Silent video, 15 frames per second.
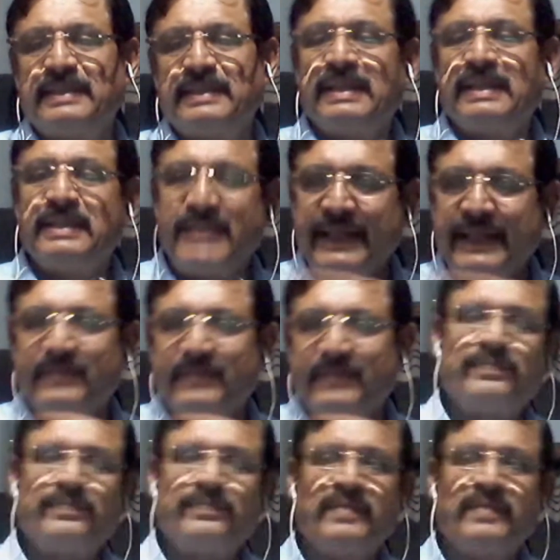Then,
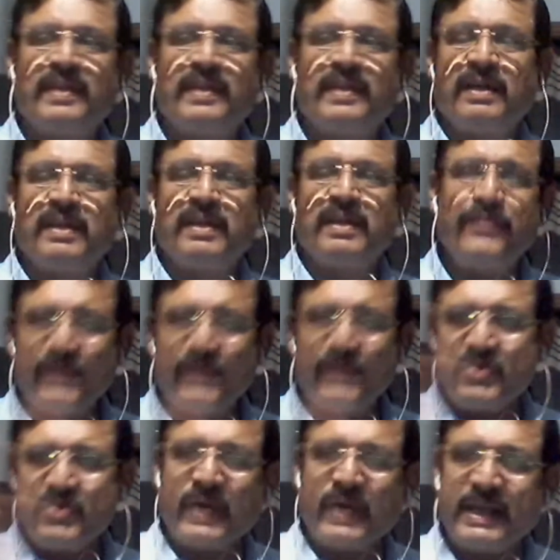if you go
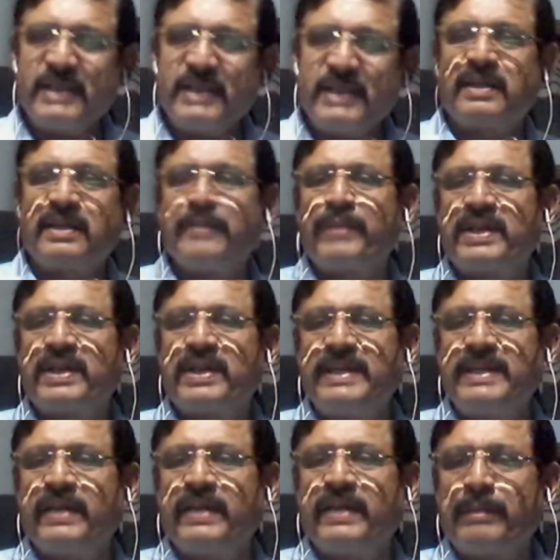to another
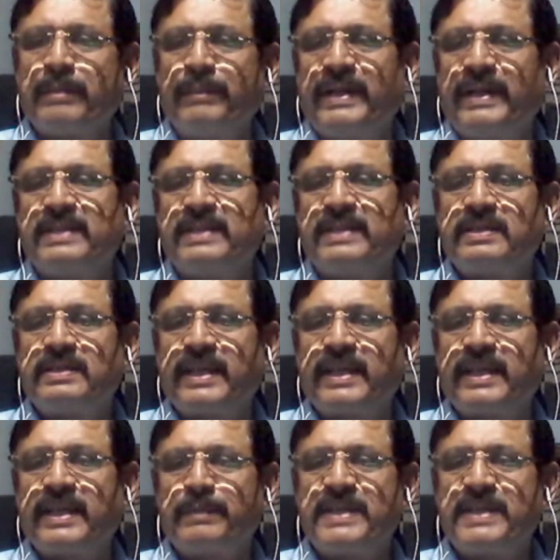important development
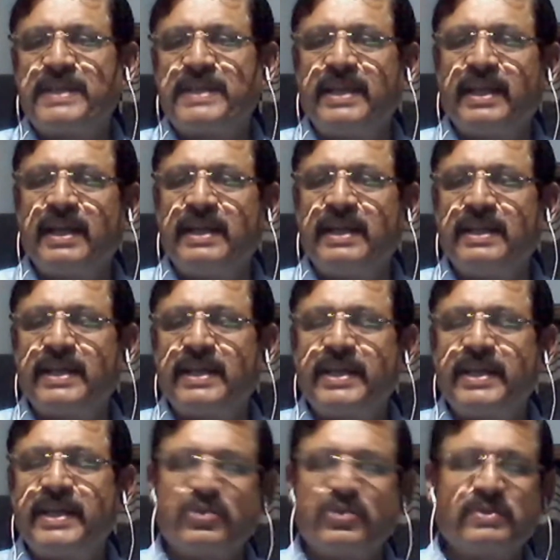taken place in England in the
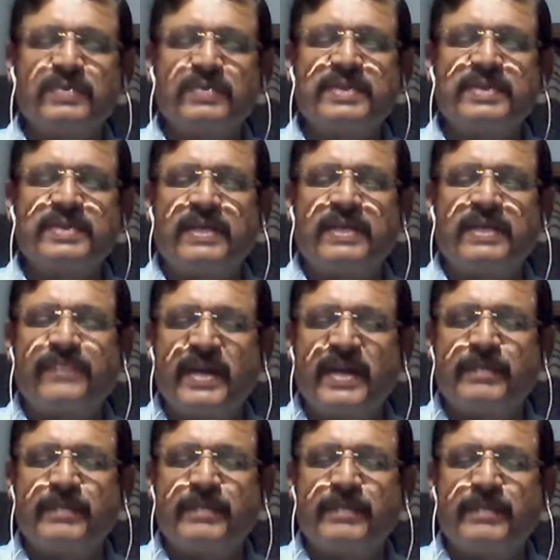year 2000 was
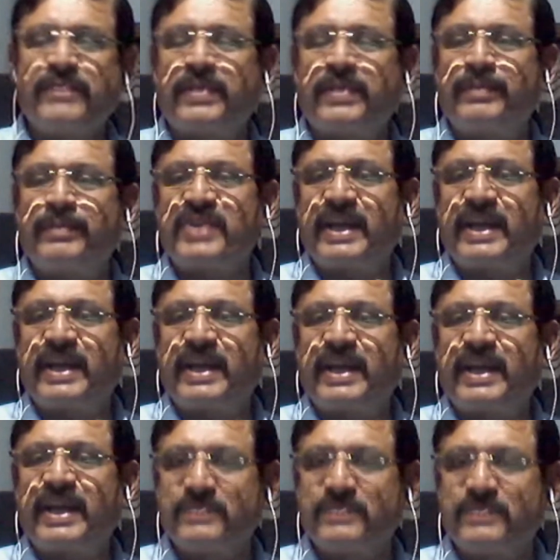Freedom of Information Act
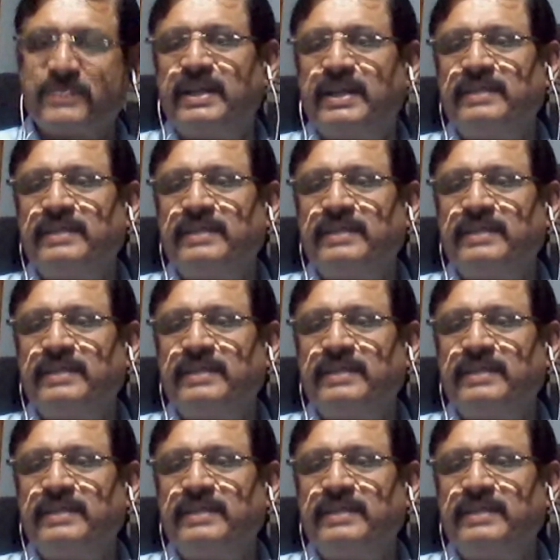2000,